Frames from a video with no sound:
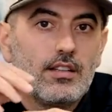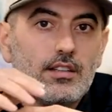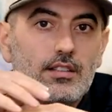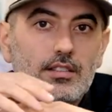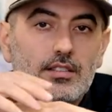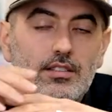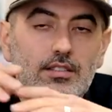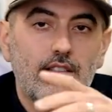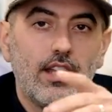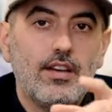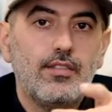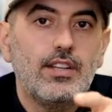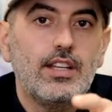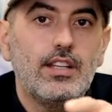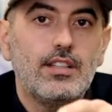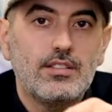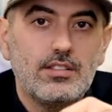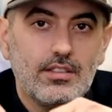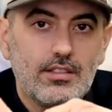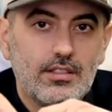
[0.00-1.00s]
7
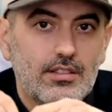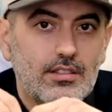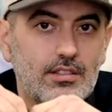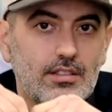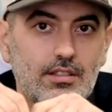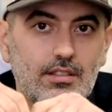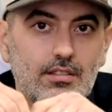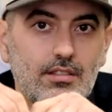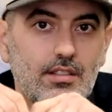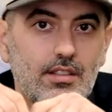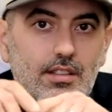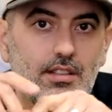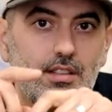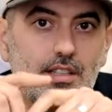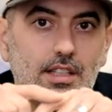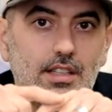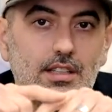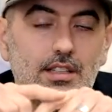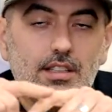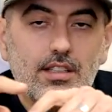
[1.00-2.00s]
inches,
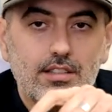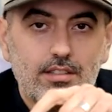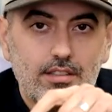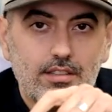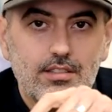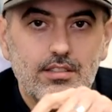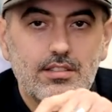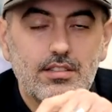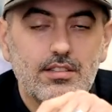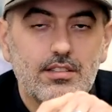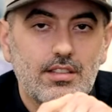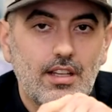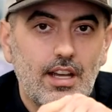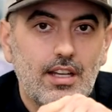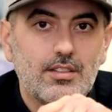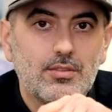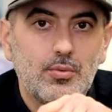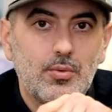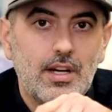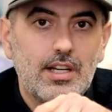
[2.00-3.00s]
then this is the
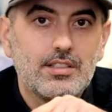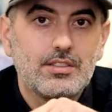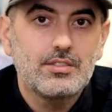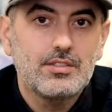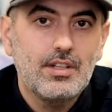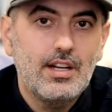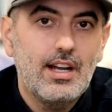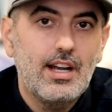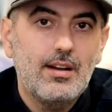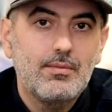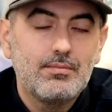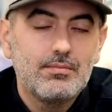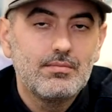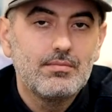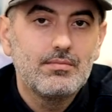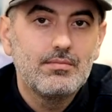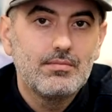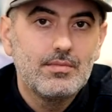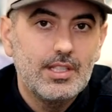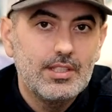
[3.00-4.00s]
size watch strap
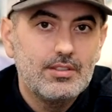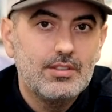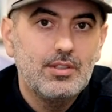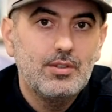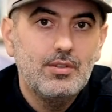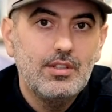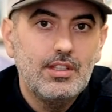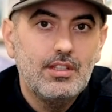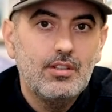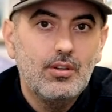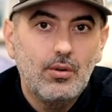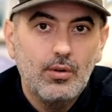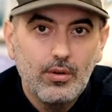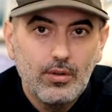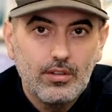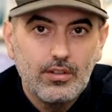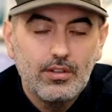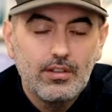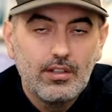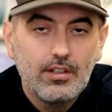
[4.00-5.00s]
that you need to
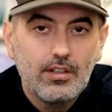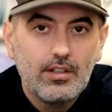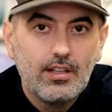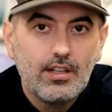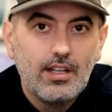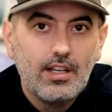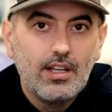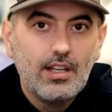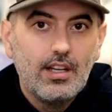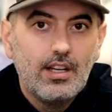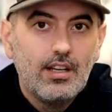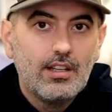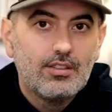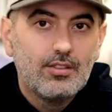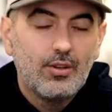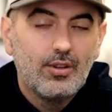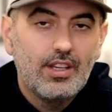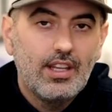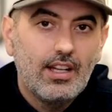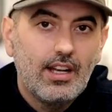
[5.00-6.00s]
order.
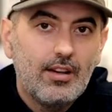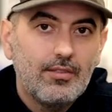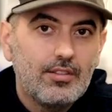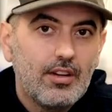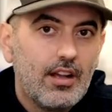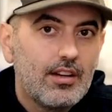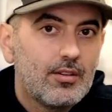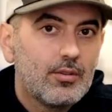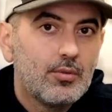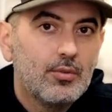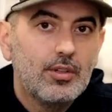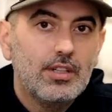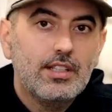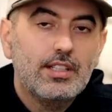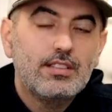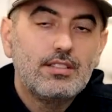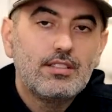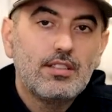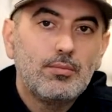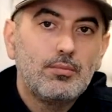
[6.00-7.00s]
So again, I've tried to
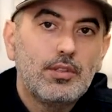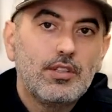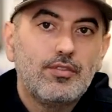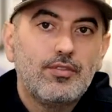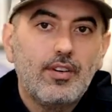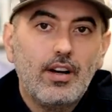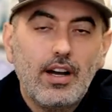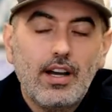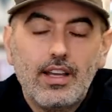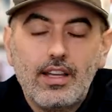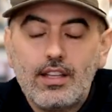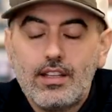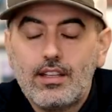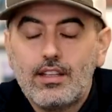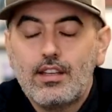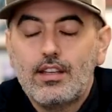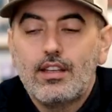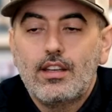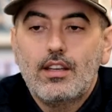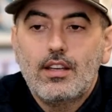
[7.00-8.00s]
really simplify it
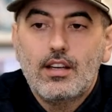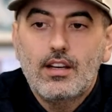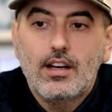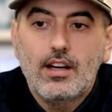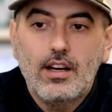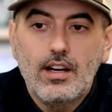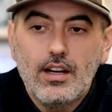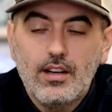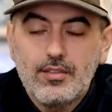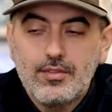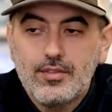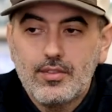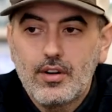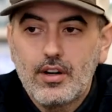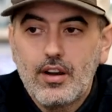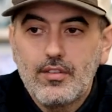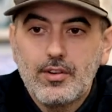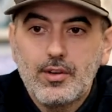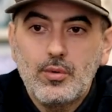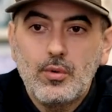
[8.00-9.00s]
for
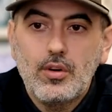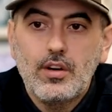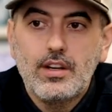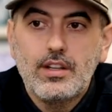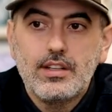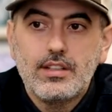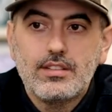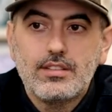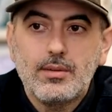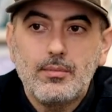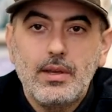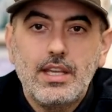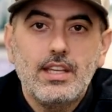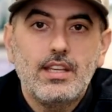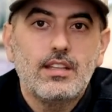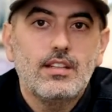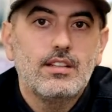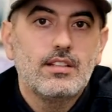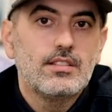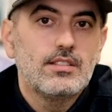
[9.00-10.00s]
everyone to make
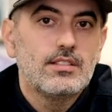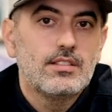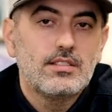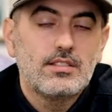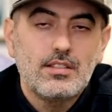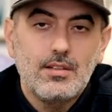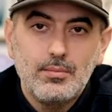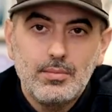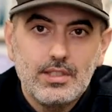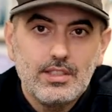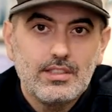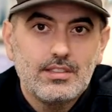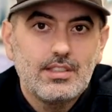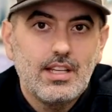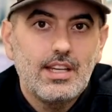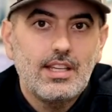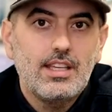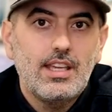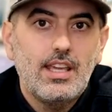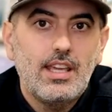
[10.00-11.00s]
it as simple as
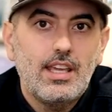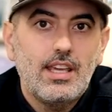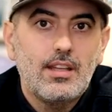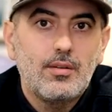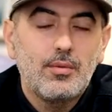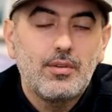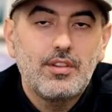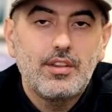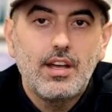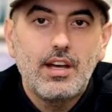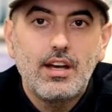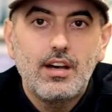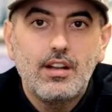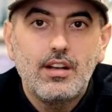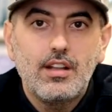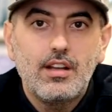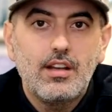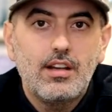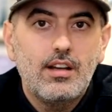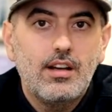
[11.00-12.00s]
I can without
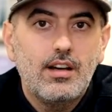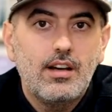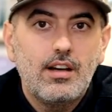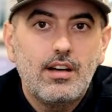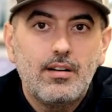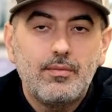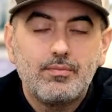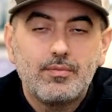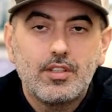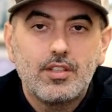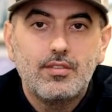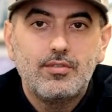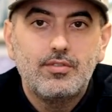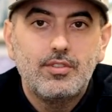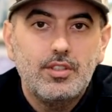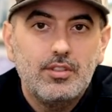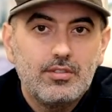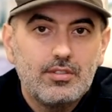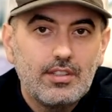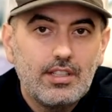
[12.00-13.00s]

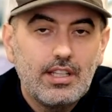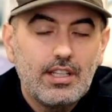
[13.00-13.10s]
confusing